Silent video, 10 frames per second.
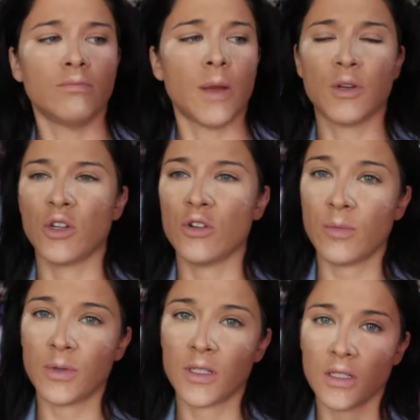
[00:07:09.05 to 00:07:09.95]
maybe 2
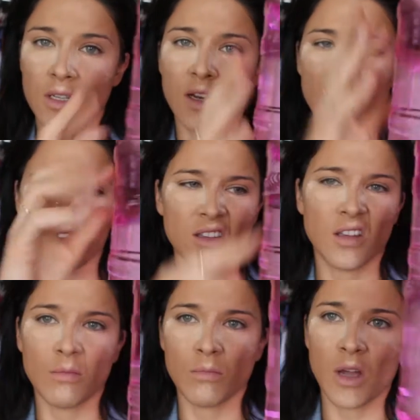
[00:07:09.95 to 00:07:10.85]
drops in like
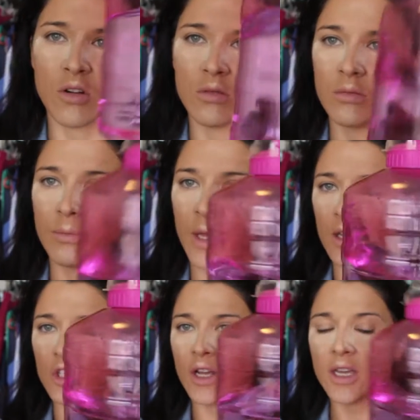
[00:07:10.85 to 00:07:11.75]
my whole
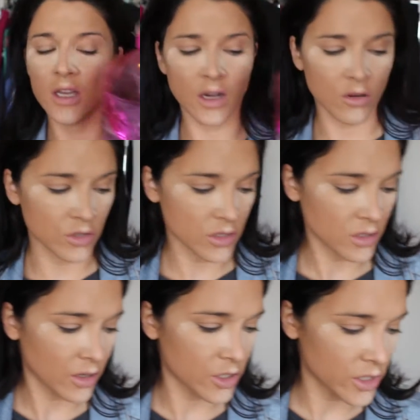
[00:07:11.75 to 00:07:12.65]
big jug here and I'll just
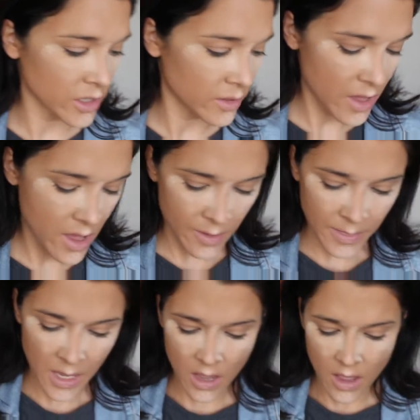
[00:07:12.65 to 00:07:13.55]
slowly drink it.
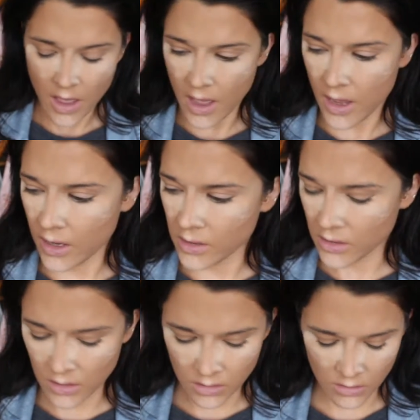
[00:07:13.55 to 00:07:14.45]

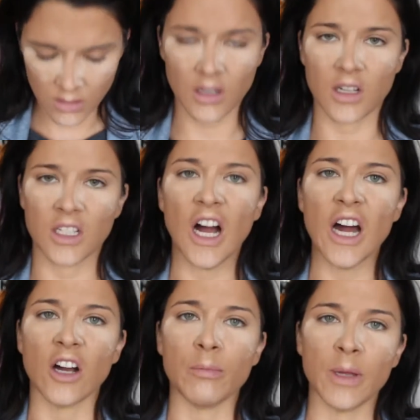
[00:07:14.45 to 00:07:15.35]
And
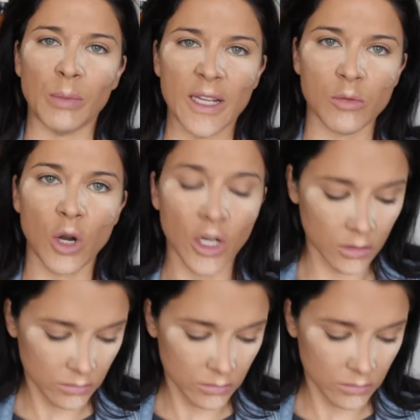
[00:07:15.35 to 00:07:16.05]
God help me, please work.